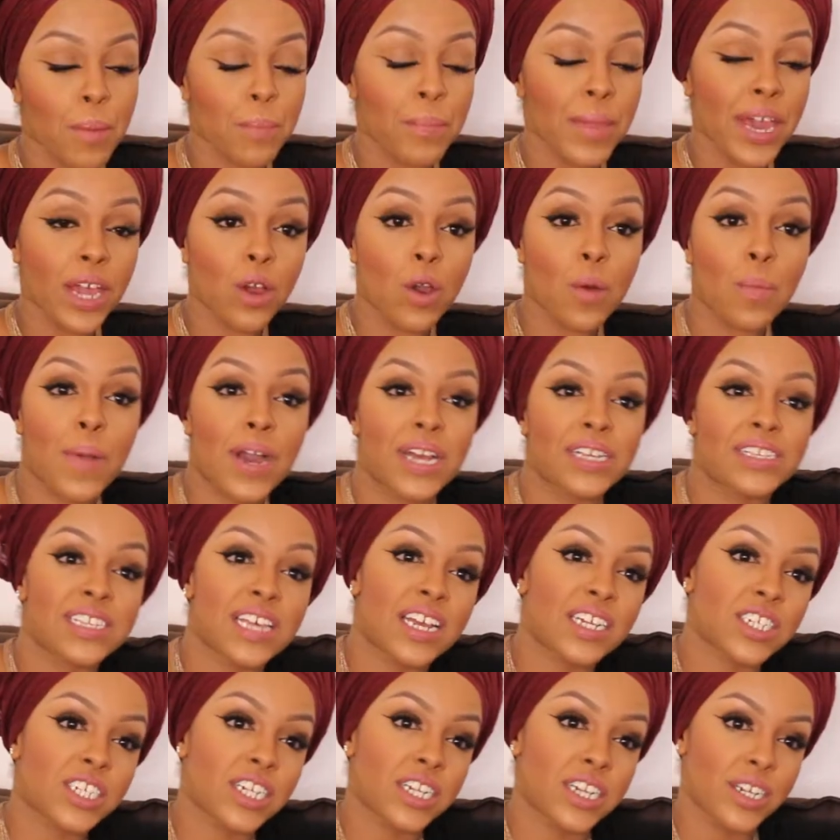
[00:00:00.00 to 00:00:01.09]
Makeup is
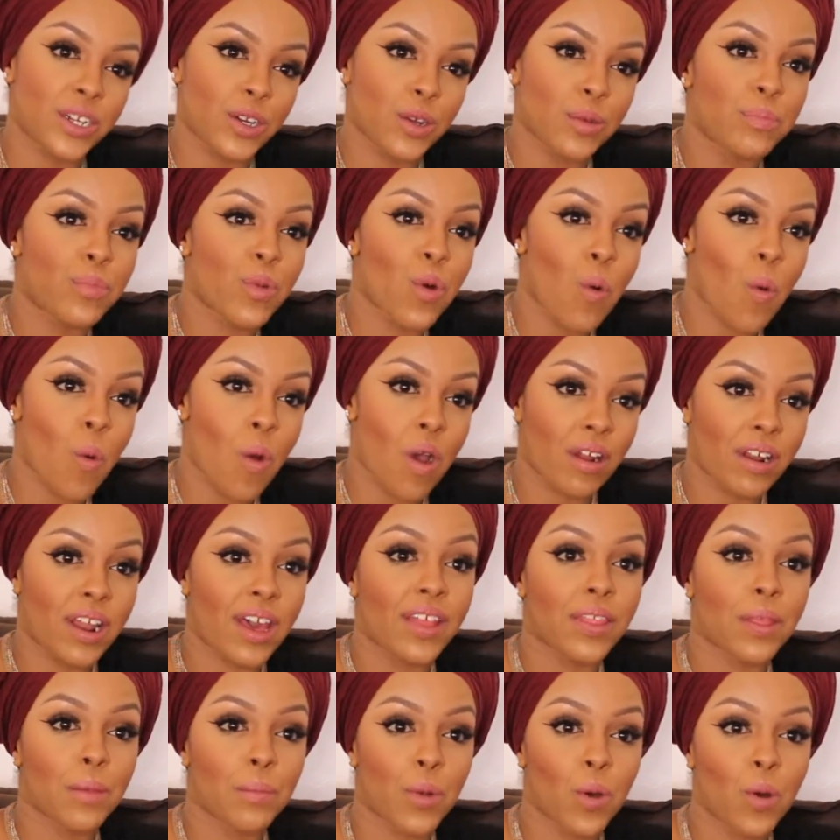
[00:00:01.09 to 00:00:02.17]
actually number one
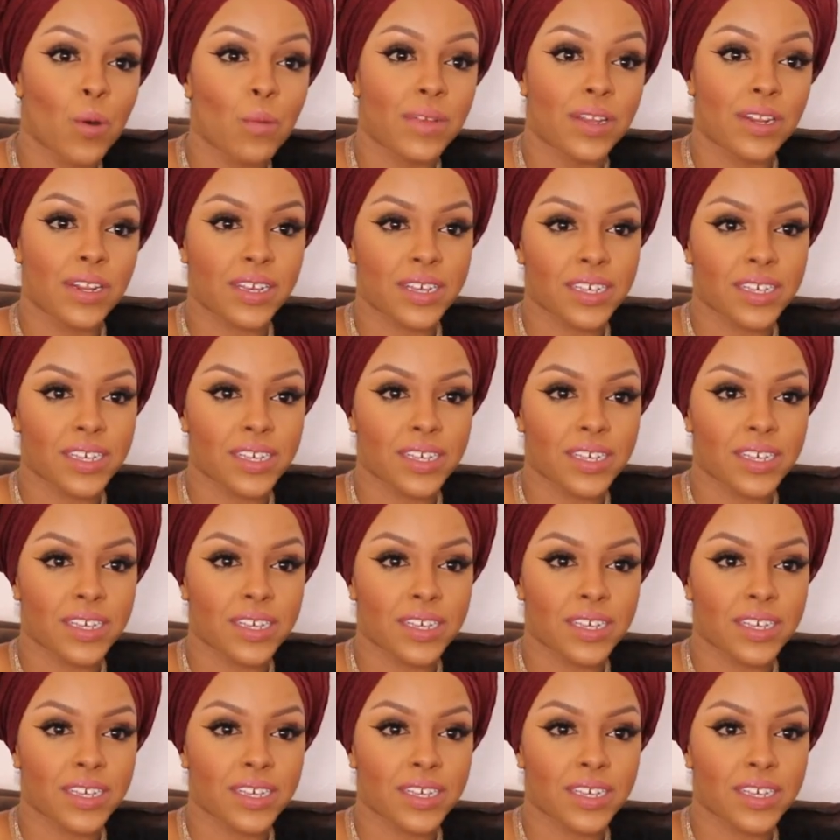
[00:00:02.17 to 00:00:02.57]
at the moment.